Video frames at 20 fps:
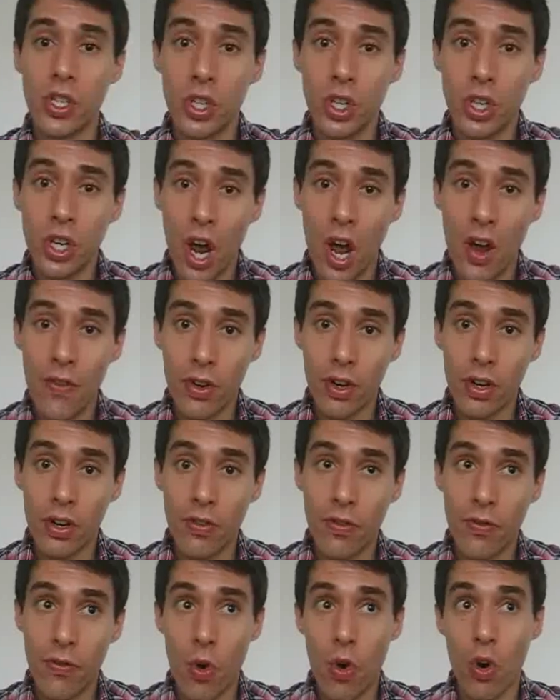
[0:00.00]
you're covered
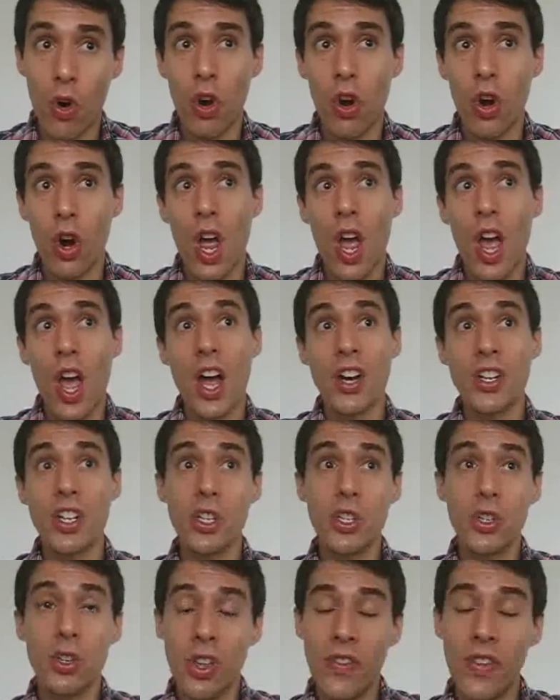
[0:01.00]
for
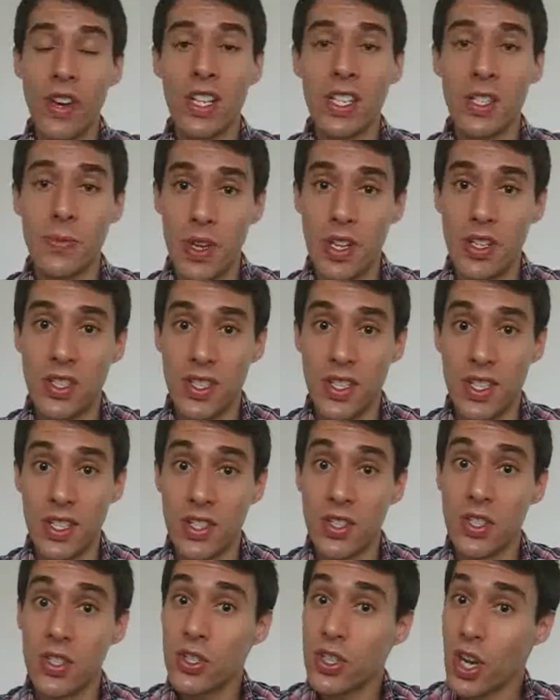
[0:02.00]
additional living
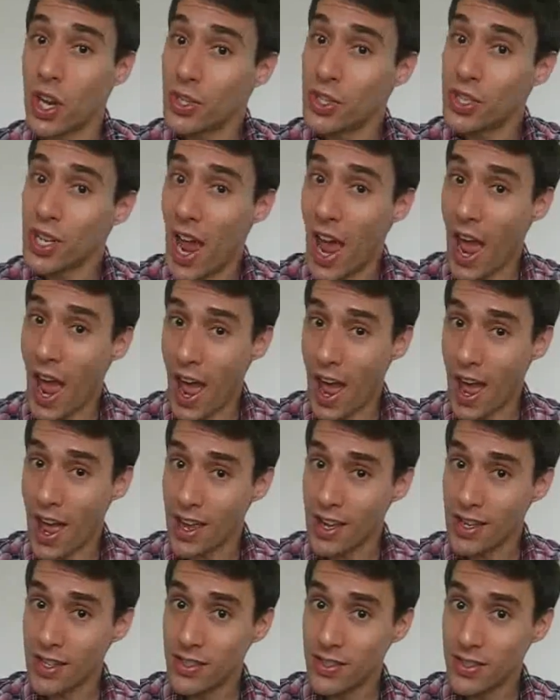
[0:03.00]
expenses such
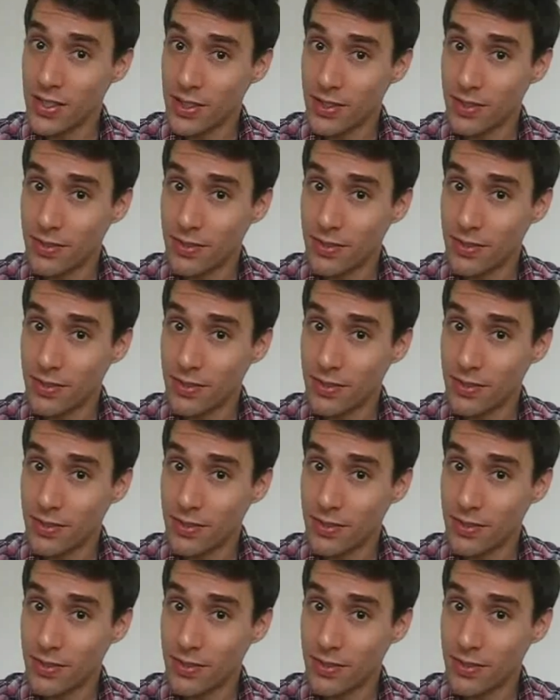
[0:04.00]
as